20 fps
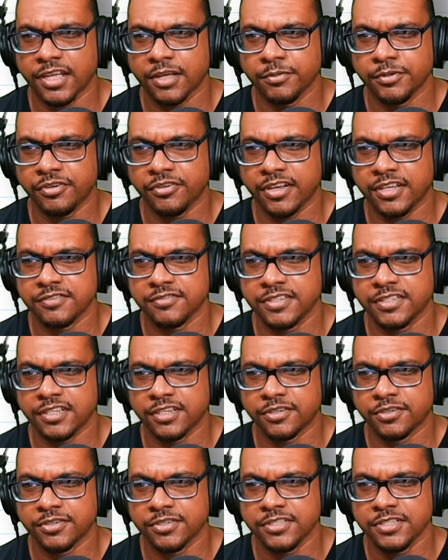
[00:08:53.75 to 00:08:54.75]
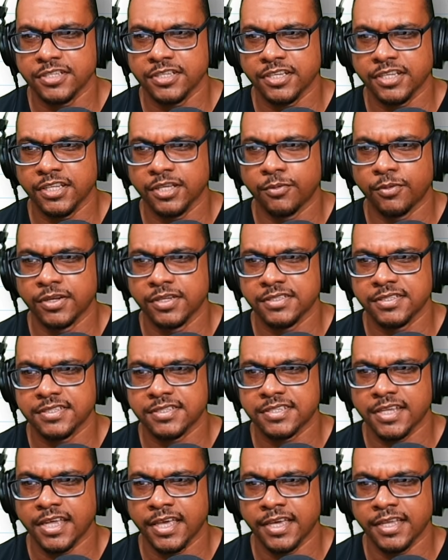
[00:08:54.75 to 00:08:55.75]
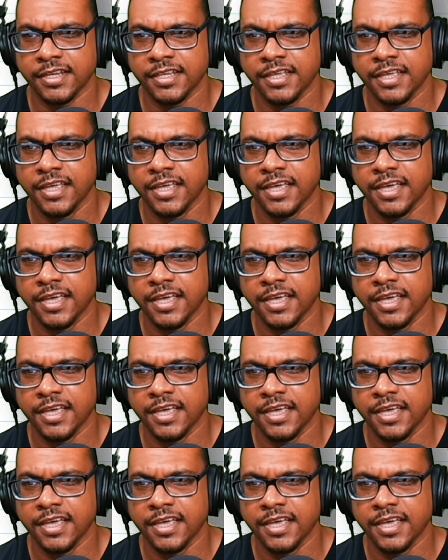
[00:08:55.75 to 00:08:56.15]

and we transfer it across the inequality sign.